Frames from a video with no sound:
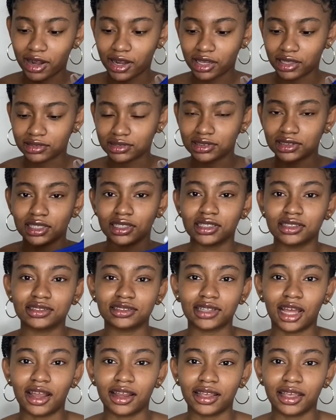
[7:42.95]
this till it
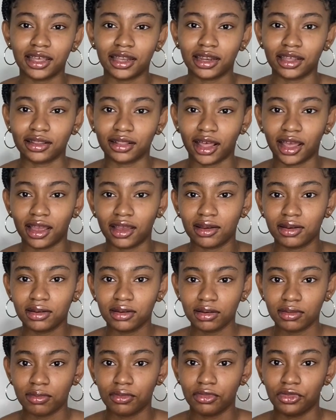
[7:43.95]
start getting like
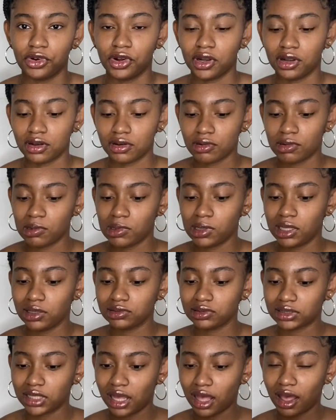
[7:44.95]
more cool
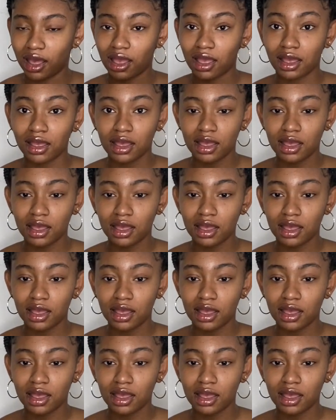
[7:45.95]
outside.